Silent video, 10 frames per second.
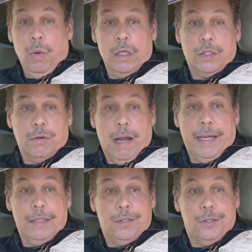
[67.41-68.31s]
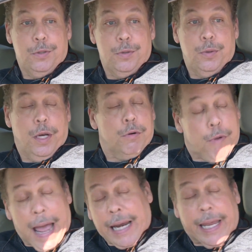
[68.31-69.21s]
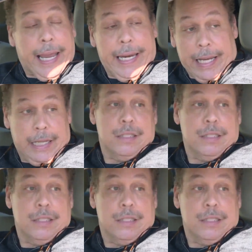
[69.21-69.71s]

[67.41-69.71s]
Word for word: we're trying to eradicate